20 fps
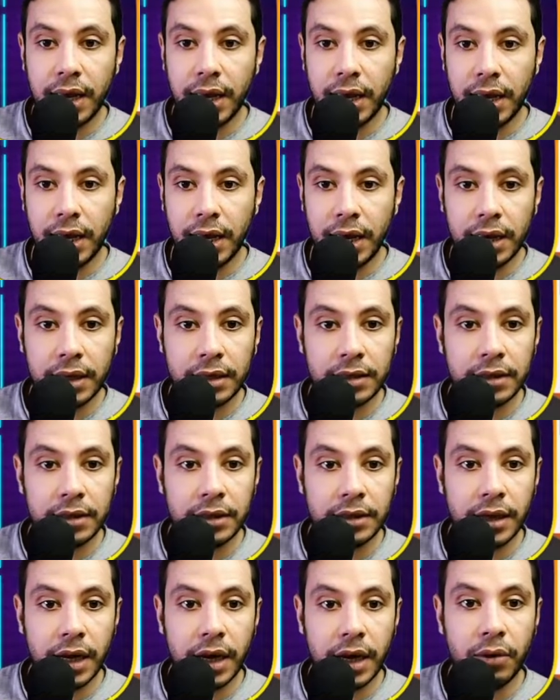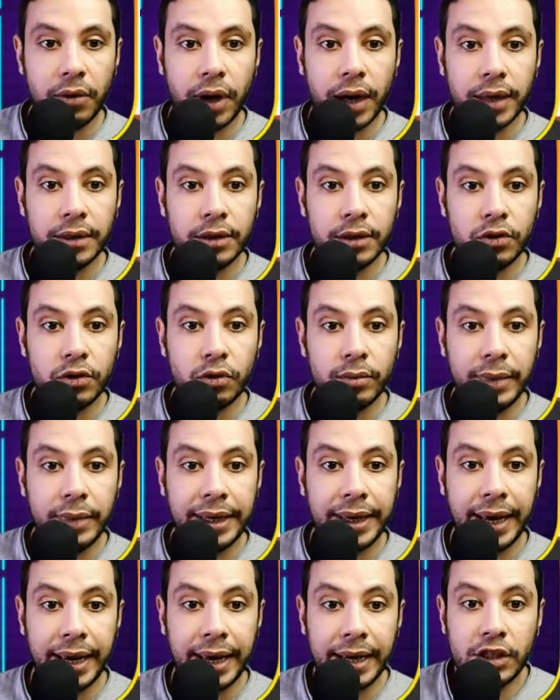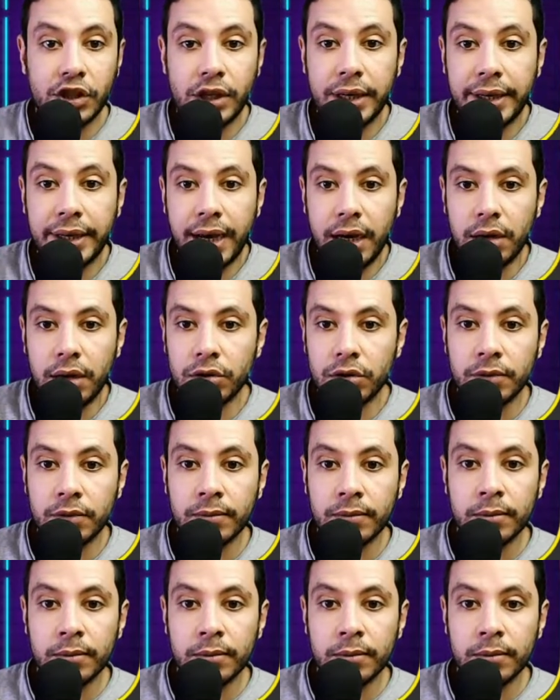and now I need to make a checkout.